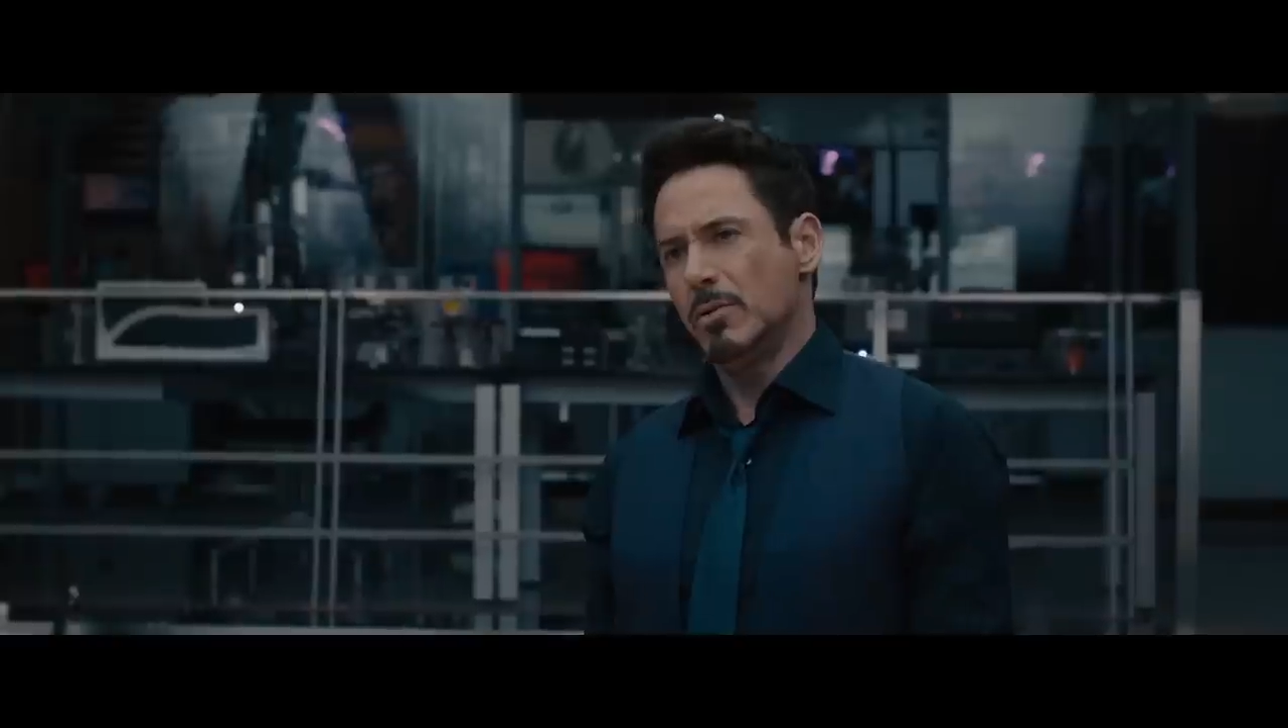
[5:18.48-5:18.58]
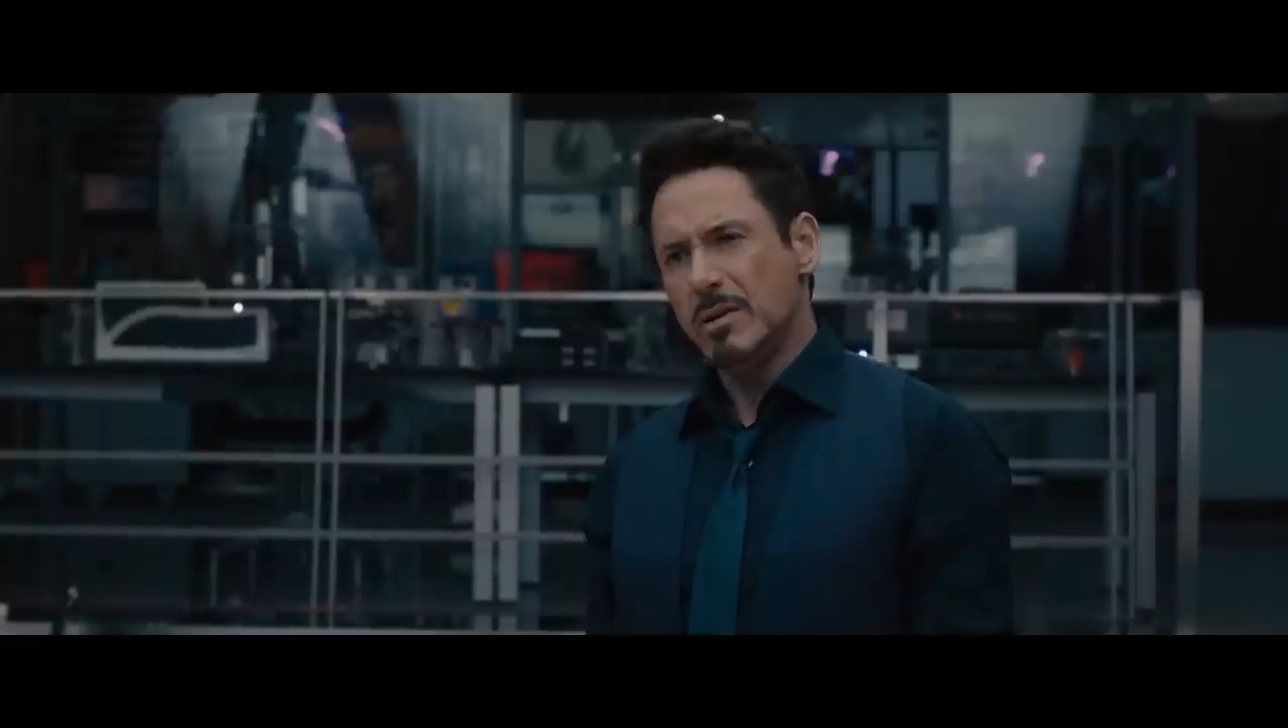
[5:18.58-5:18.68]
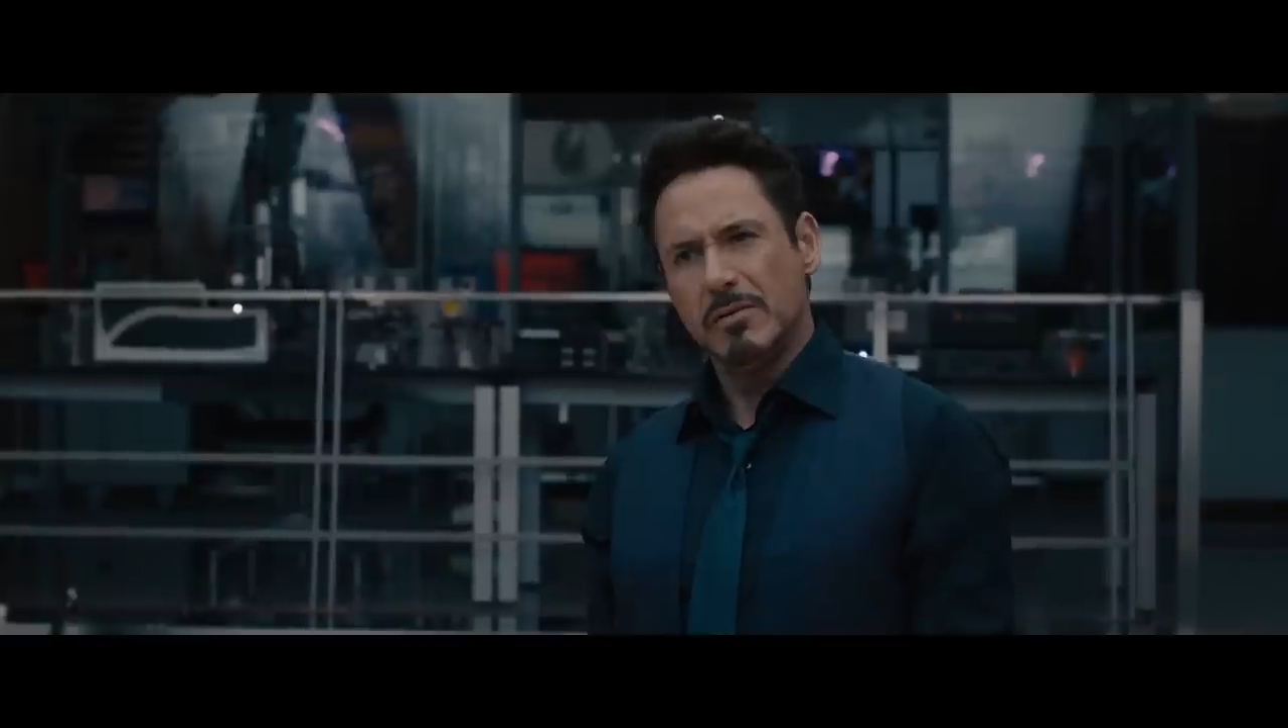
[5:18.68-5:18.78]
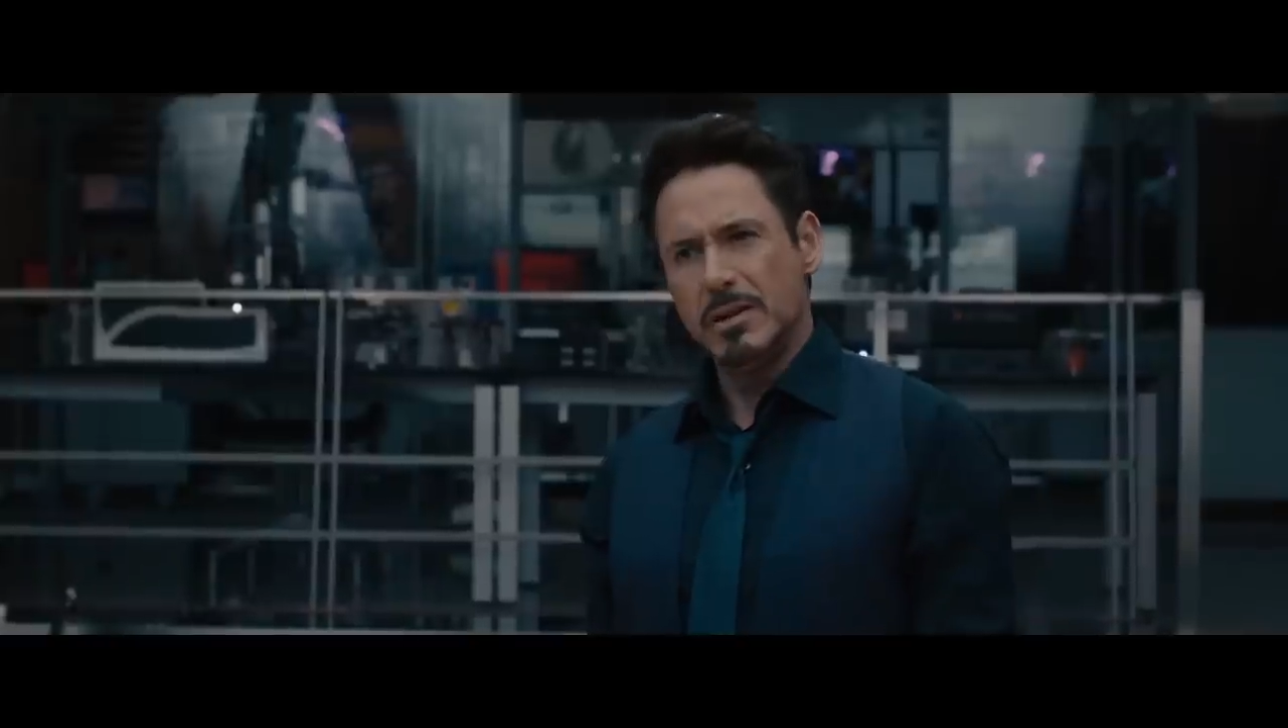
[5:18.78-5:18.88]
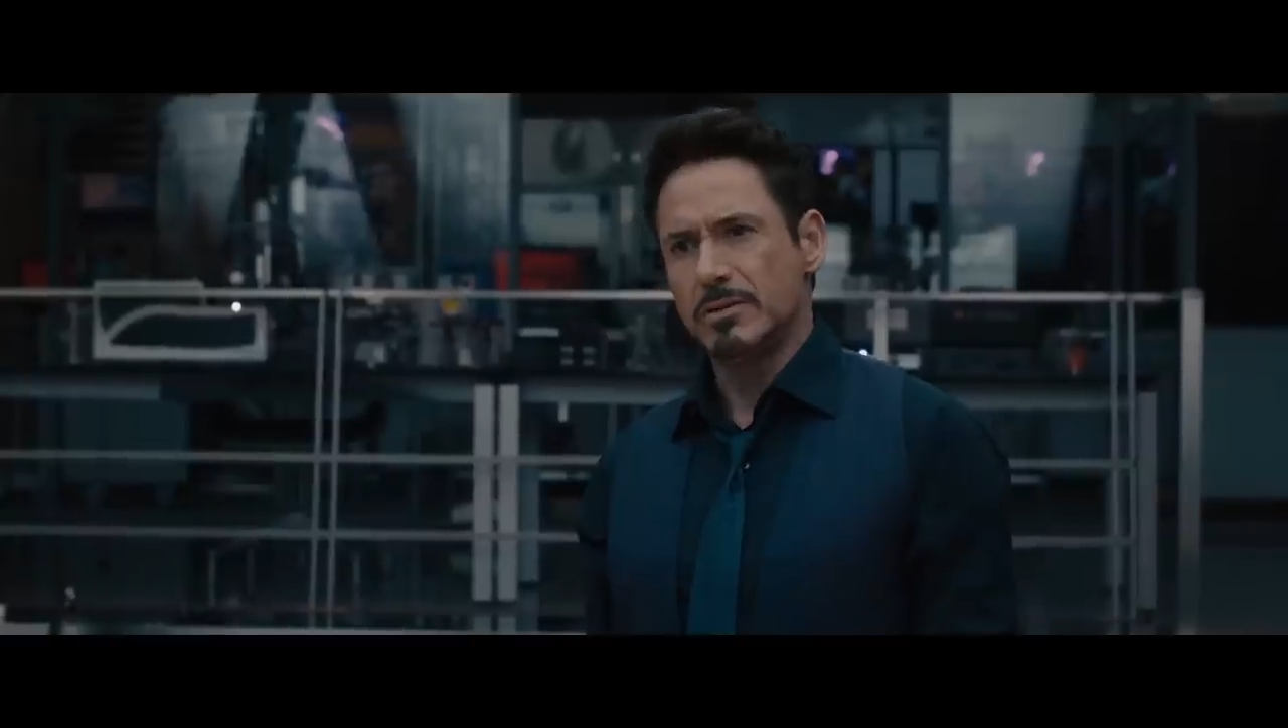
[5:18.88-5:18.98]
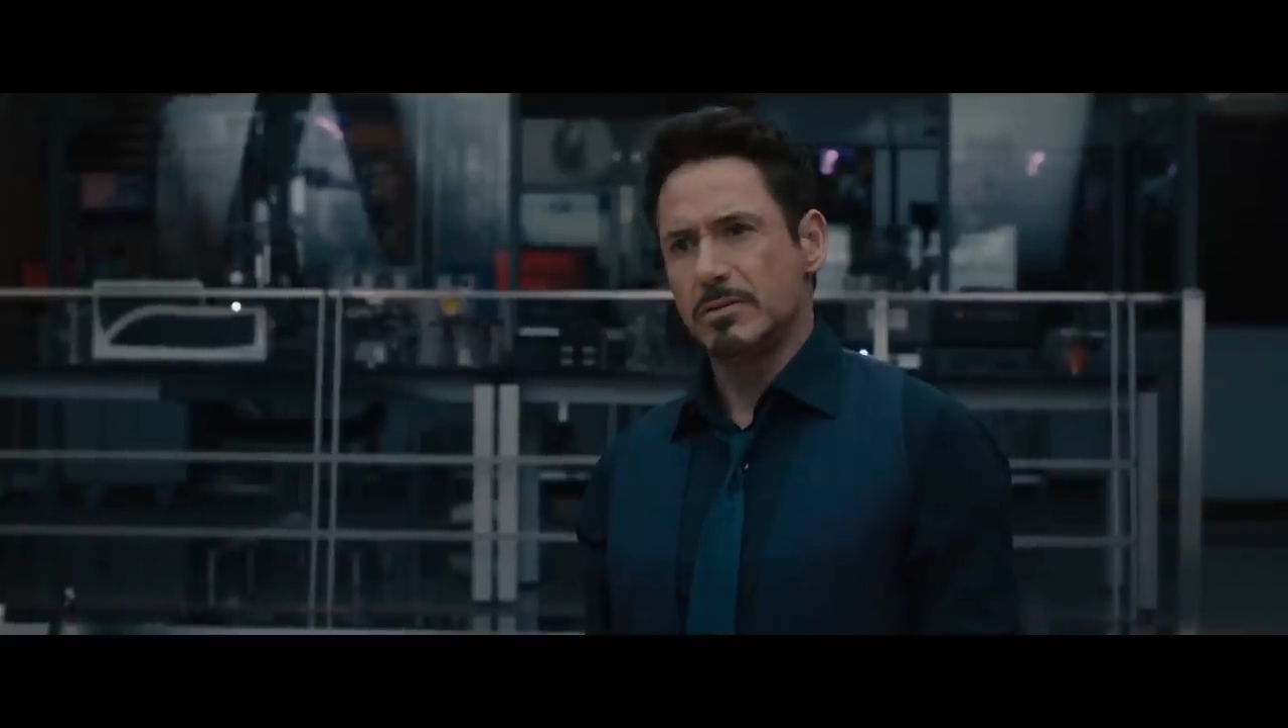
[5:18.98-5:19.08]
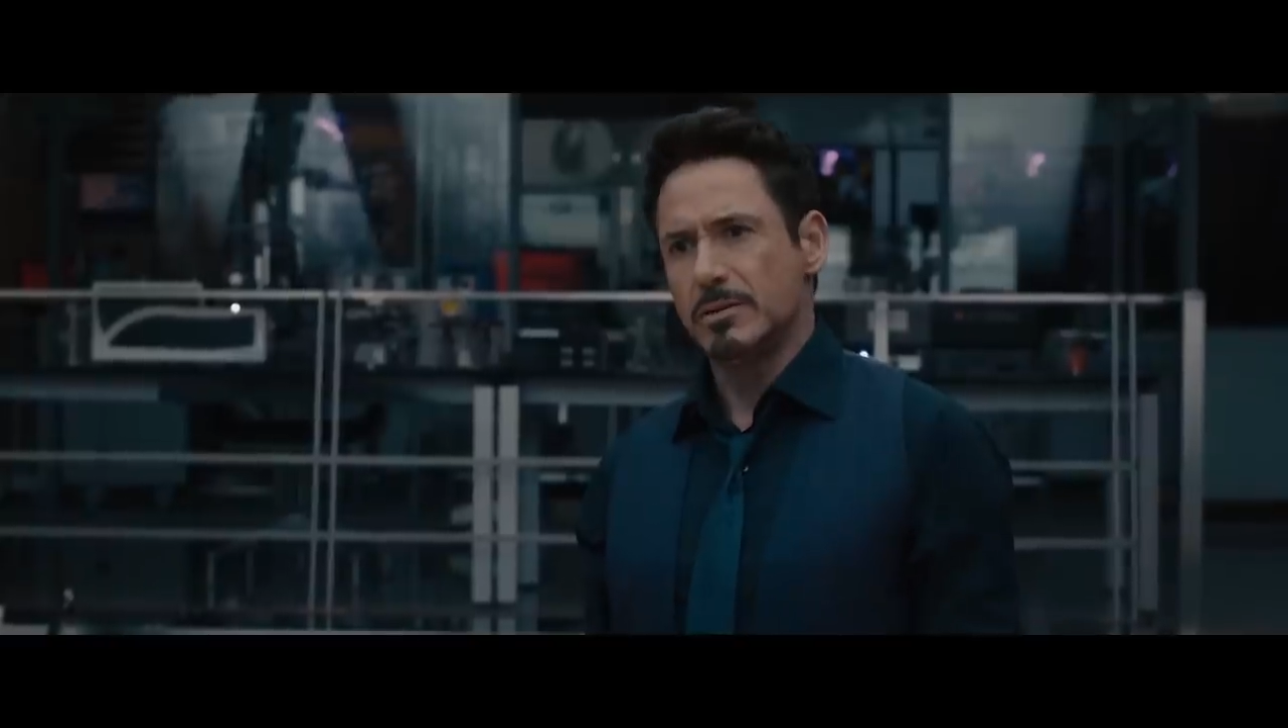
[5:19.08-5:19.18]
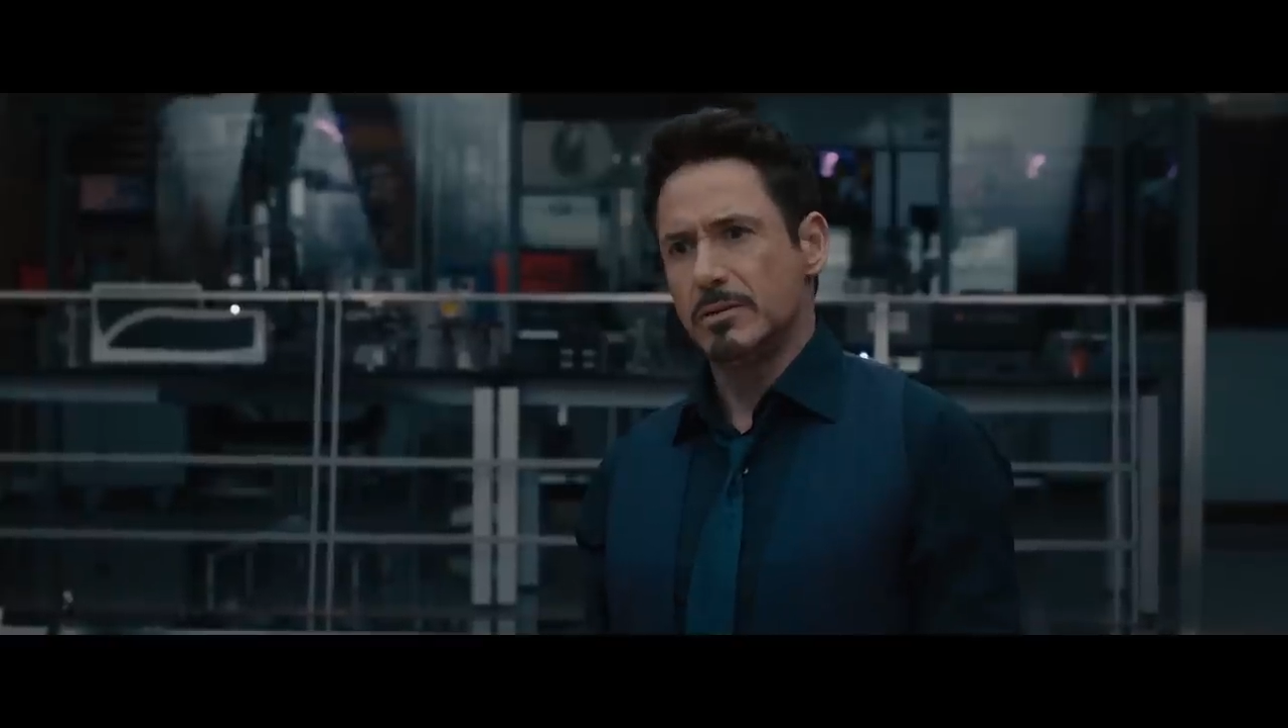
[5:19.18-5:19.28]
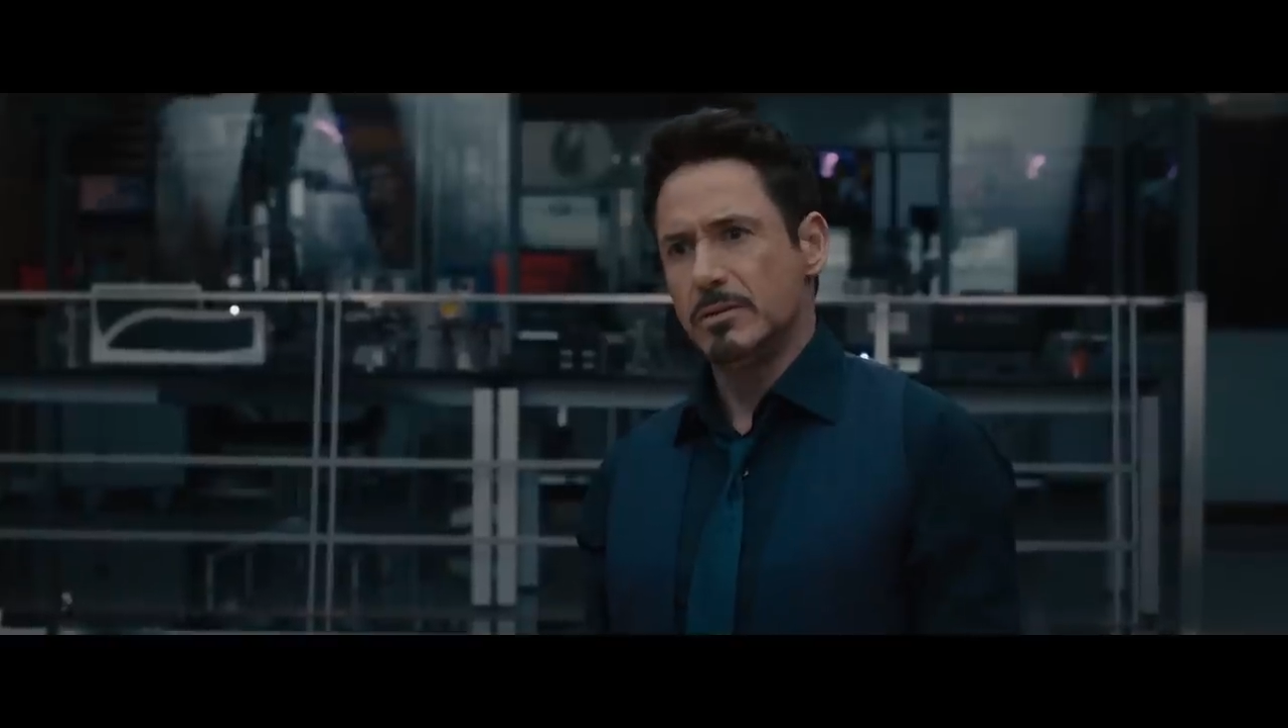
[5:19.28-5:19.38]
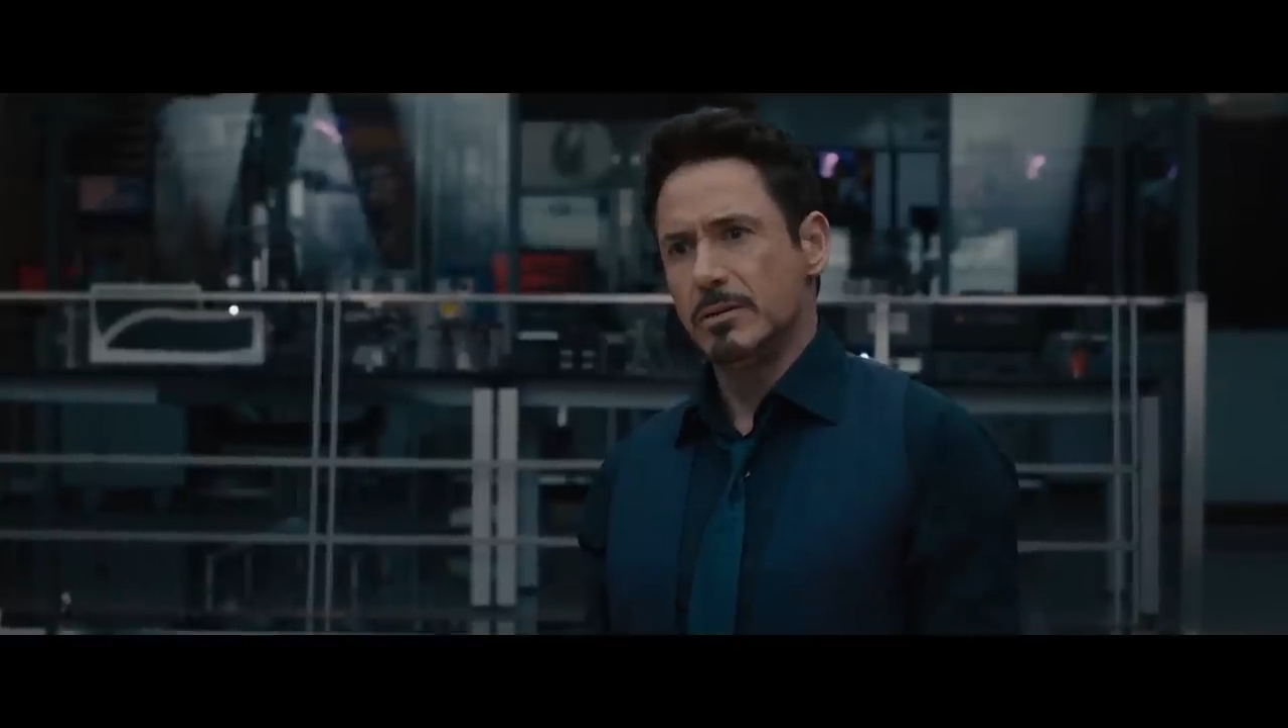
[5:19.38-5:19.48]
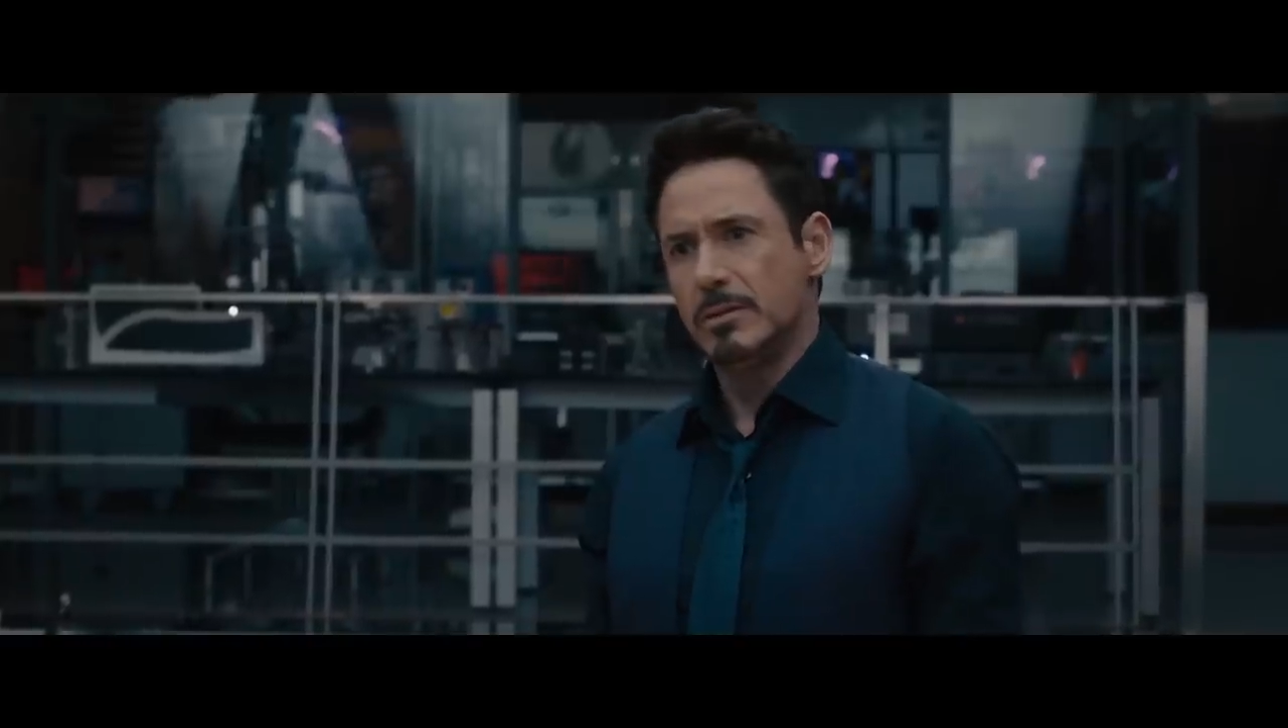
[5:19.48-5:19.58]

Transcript: We're the Avengers.